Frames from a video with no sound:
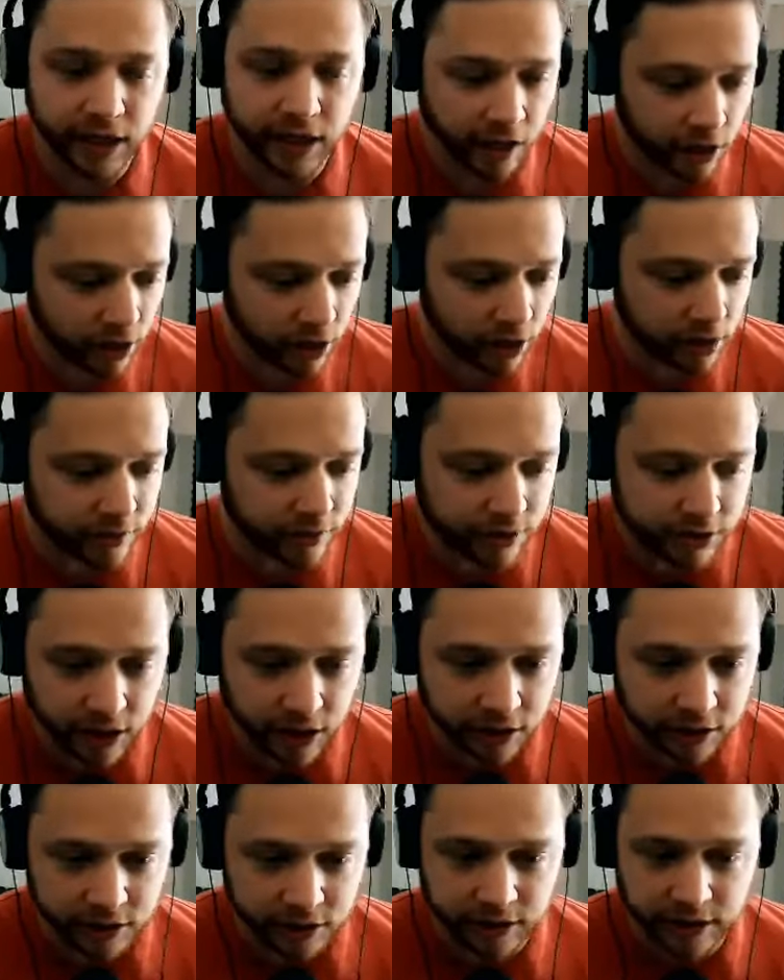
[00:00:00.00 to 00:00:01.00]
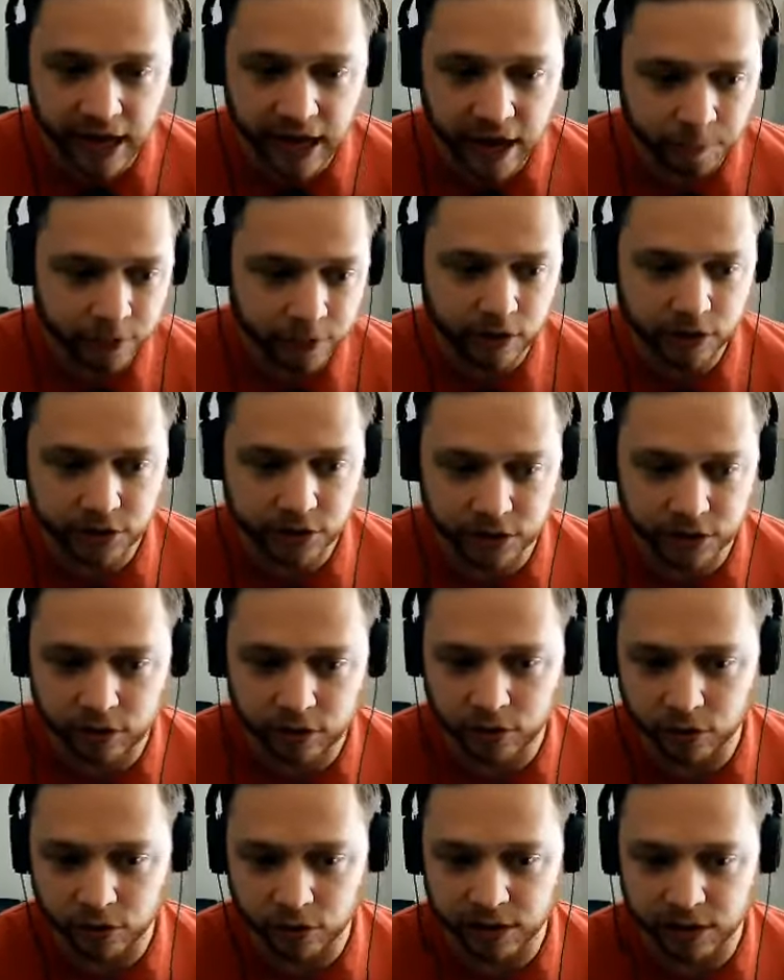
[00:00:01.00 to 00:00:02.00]
And all of a sudden, that person
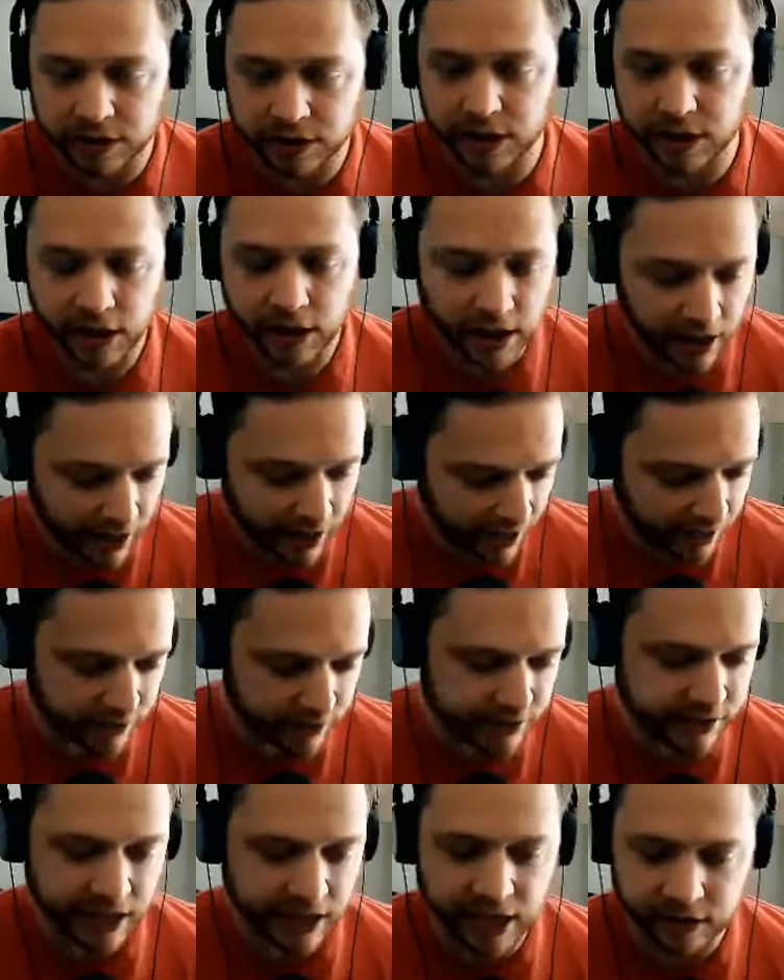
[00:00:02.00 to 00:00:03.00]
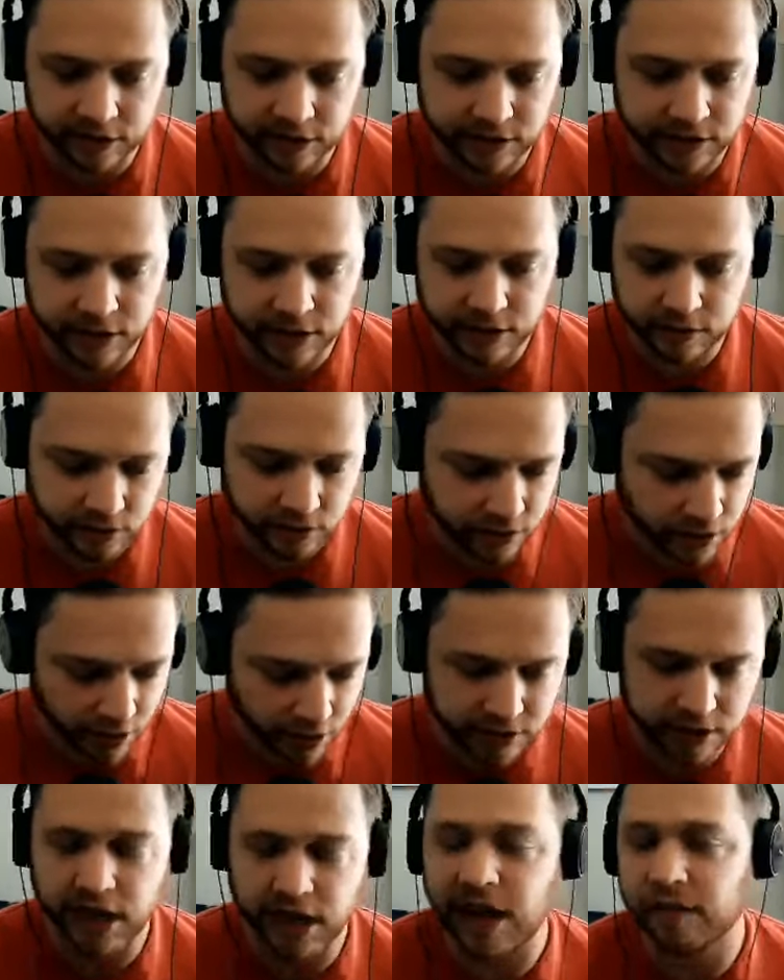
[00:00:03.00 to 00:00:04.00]
who is highly talented,
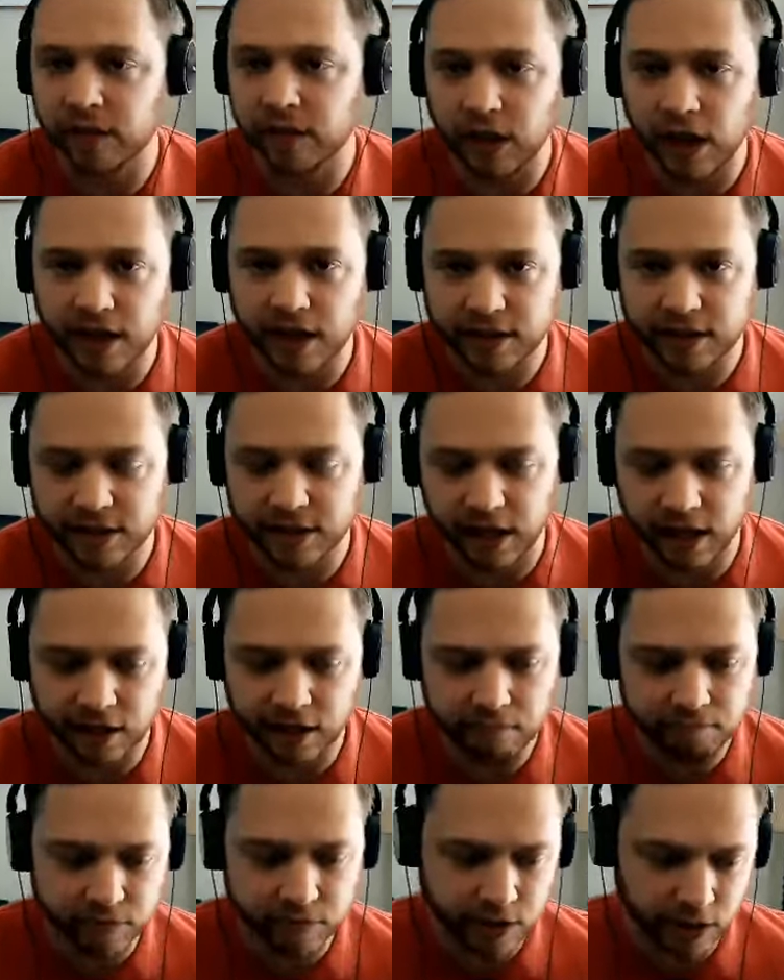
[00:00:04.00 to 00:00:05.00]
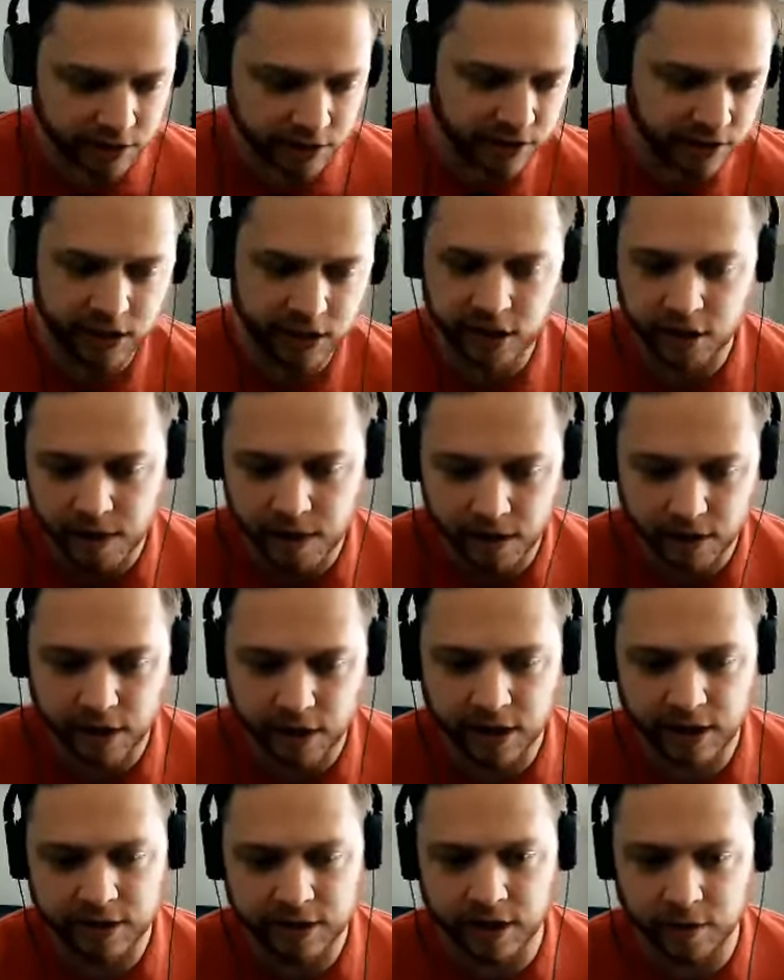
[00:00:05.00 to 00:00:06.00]
doesn't have a lot of time, doesn't care about
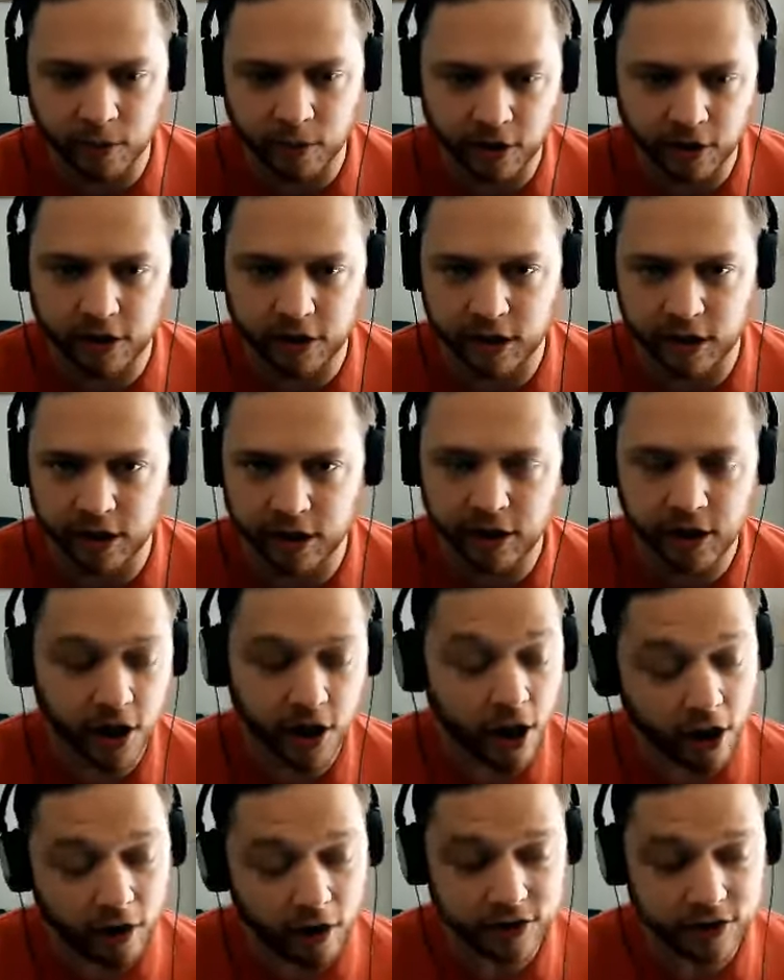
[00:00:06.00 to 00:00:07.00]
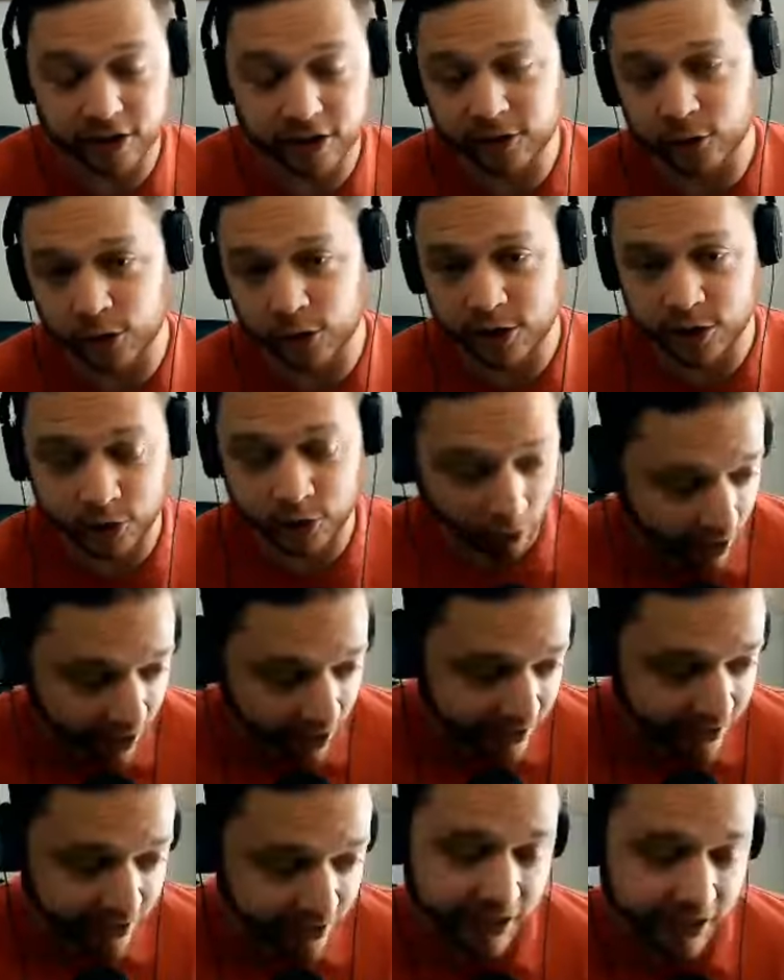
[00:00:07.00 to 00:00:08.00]
content marketing, all of a sudden looks
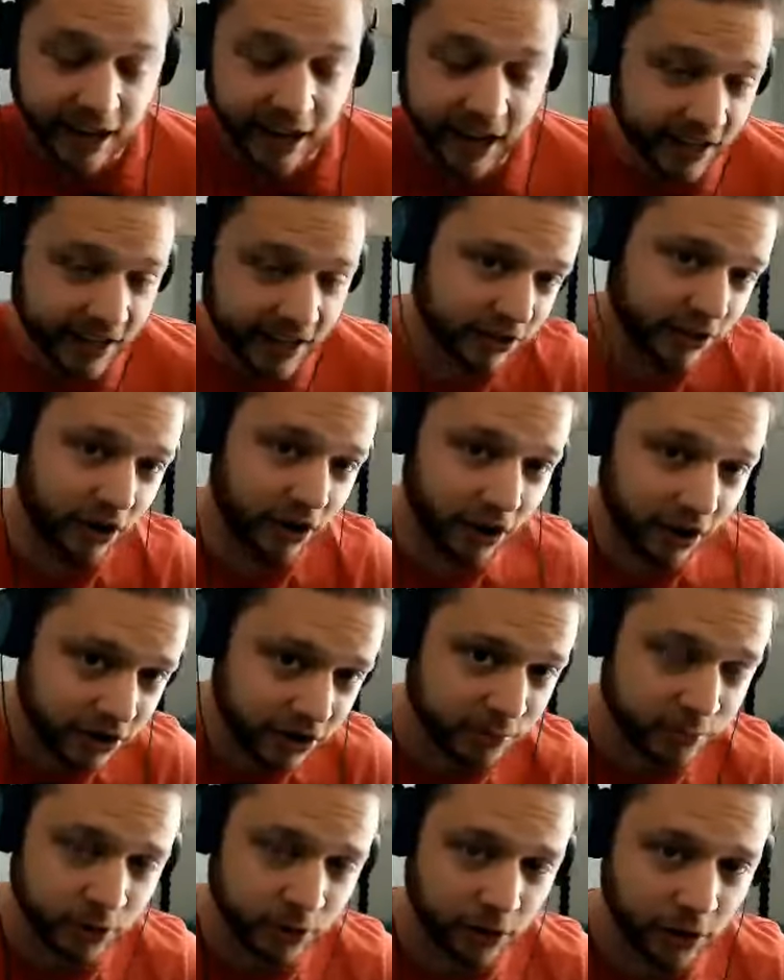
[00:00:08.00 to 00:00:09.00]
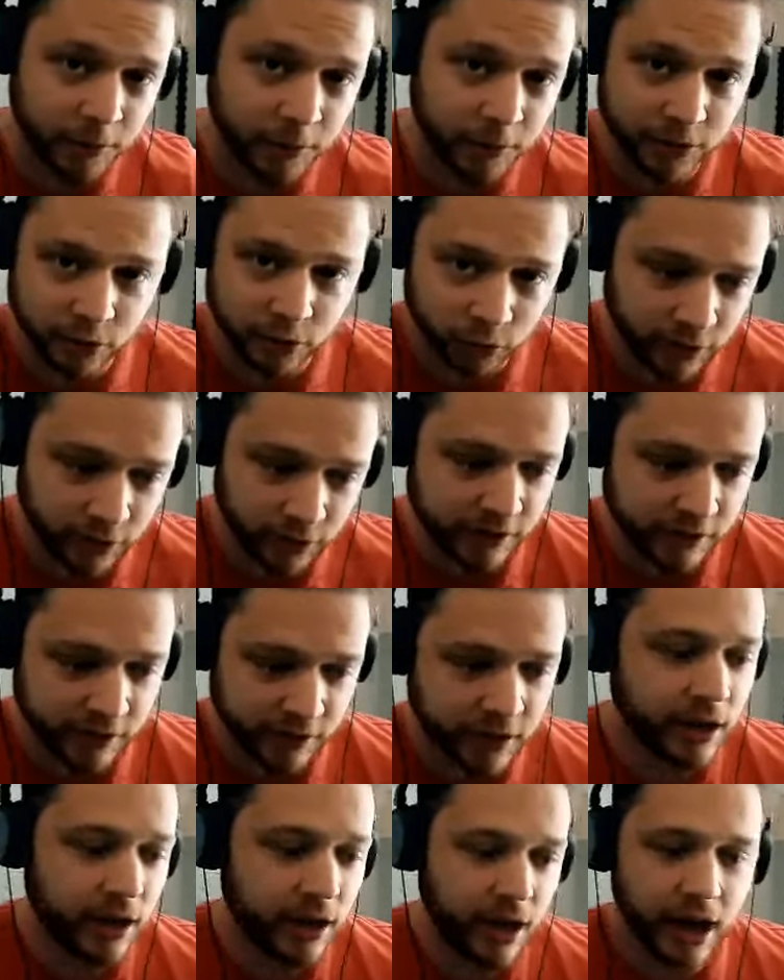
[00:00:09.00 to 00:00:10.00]
great, has an awesome blog post
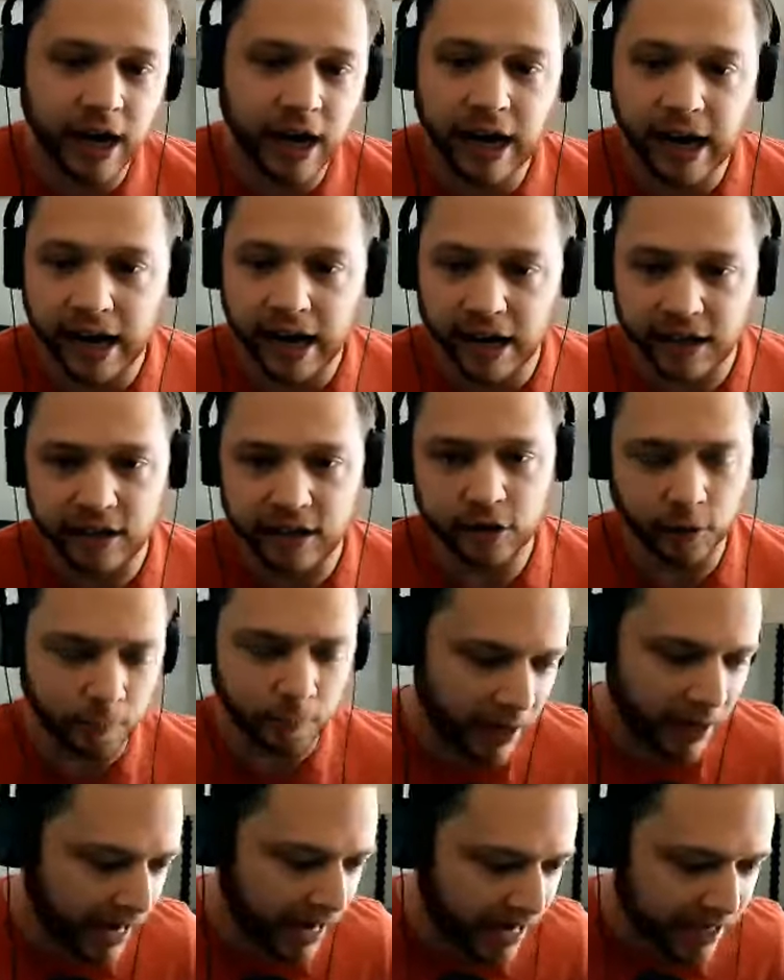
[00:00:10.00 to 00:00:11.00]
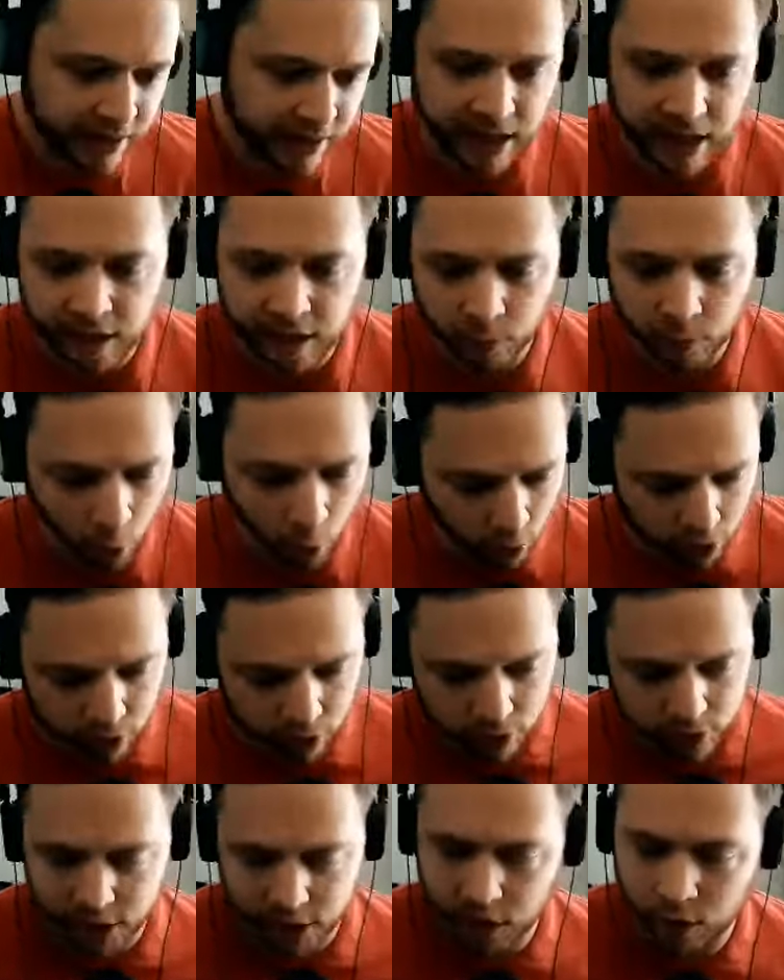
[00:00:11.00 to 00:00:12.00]
written uh, either by them or
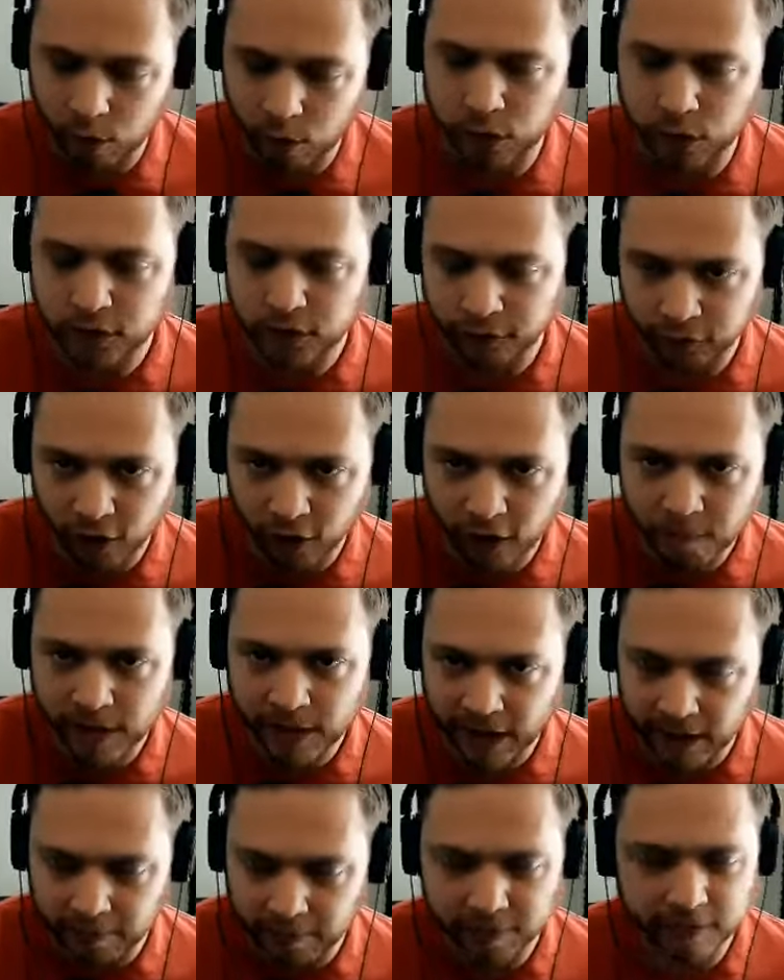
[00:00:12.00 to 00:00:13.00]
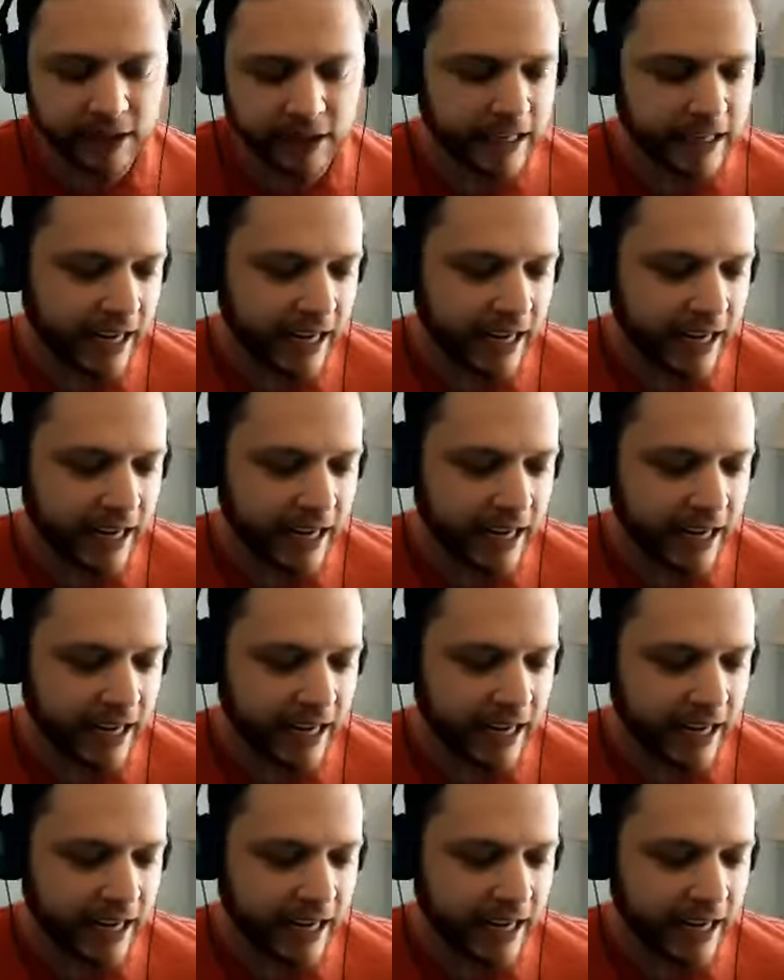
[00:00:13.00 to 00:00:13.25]
using quotes from them.